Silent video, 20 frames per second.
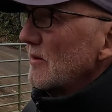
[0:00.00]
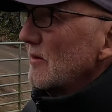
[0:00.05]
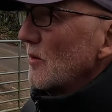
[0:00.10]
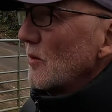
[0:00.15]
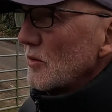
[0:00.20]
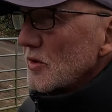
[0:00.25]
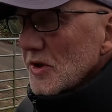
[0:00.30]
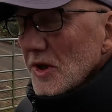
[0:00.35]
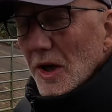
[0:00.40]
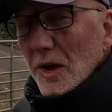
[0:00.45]

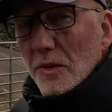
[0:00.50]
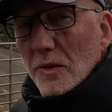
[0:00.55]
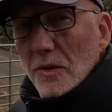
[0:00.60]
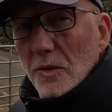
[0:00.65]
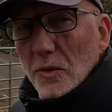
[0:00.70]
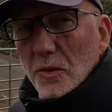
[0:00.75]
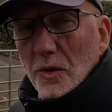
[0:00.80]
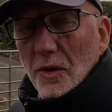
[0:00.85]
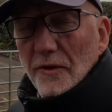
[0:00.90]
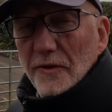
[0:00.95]
Also,
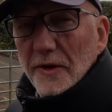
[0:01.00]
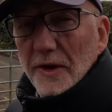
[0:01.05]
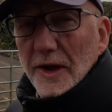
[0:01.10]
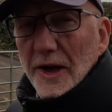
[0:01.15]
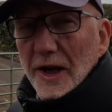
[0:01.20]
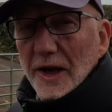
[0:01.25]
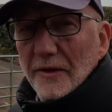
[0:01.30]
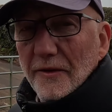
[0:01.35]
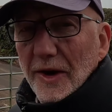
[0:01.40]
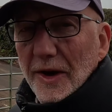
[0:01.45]
we're off at the
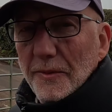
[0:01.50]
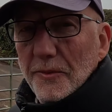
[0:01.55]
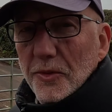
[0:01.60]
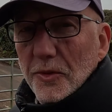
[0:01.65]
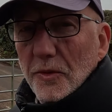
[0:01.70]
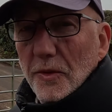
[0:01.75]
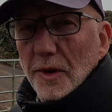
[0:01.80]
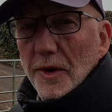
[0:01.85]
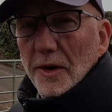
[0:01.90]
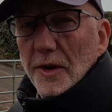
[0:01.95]
end of
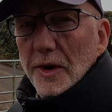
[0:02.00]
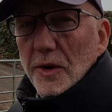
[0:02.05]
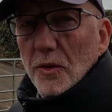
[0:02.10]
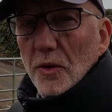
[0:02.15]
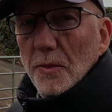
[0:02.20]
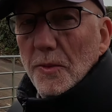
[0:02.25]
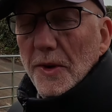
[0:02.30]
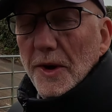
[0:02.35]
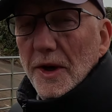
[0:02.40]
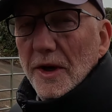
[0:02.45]
April on our
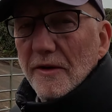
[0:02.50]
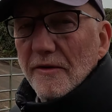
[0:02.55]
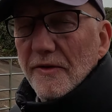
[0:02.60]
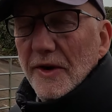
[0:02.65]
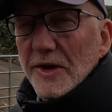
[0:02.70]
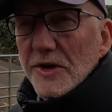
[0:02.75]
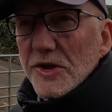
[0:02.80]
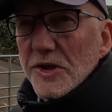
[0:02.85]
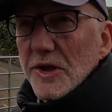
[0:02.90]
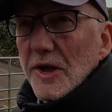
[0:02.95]
European
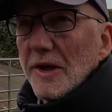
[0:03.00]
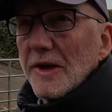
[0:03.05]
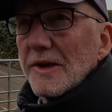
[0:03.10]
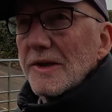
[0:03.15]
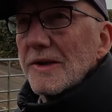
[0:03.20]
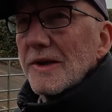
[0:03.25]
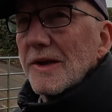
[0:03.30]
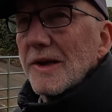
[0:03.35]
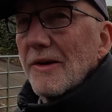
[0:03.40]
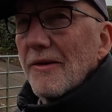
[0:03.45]
adventure
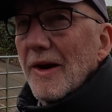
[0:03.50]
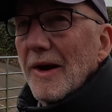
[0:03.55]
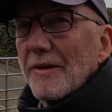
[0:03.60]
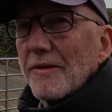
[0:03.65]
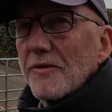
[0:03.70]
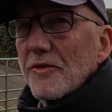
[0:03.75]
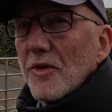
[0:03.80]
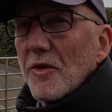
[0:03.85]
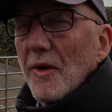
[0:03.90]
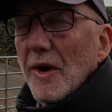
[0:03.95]

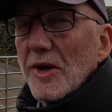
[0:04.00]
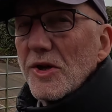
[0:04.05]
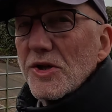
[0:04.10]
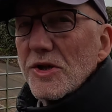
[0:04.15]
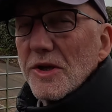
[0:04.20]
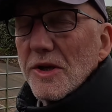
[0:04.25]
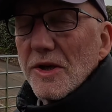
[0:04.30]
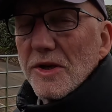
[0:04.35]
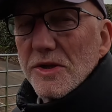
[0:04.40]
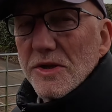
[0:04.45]
around
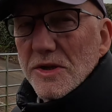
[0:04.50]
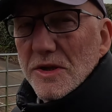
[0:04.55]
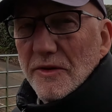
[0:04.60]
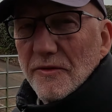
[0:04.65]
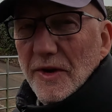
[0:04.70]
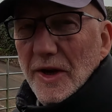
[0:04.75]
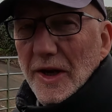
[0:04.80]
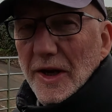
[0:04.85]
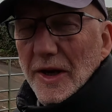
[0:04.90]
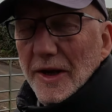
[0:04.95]
Croatia,
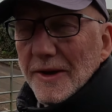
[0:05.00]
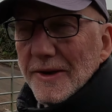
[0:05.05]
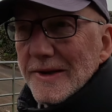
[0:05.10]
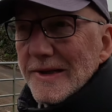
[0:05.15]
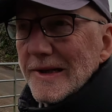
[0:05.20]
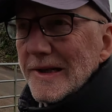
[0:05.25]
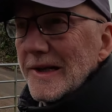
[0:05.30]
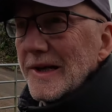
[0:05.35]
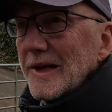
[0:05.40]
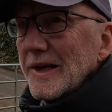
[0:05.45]
Slovenia.
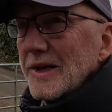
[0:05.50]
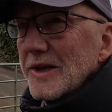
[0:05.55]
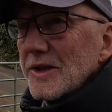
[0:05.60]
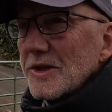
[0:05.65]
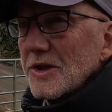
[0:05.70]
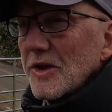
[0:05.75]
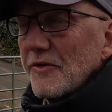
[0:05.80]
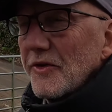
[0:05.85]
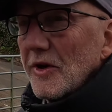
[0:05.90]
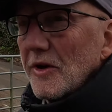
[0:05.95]

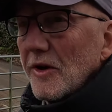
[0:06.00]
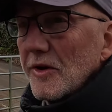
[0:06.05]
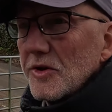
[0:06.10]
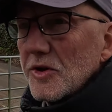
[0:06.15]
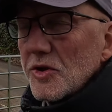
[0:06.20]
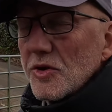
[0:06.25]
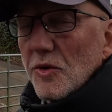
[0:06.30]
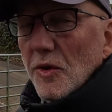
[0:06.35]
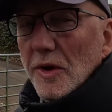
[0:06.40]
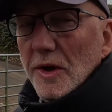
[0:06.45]
So if you'd like
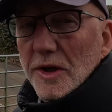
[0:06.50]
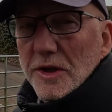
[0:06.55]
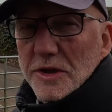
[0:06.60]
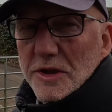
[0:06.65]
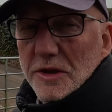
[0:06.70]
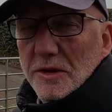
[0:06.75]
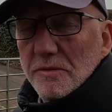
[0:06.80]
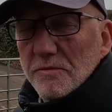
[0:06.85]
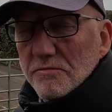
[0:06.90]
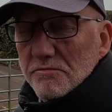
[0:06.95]
to join us,